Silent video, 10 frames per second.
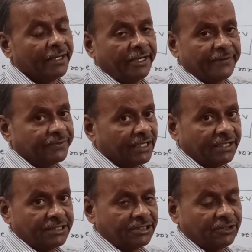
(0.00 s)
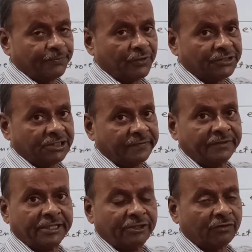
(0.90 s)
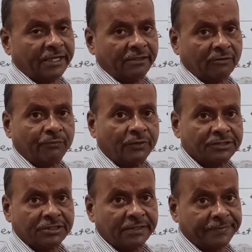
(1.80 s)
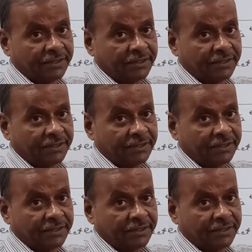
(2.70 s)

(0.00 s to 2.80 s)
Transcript: If the energy is positive, then you write down positive.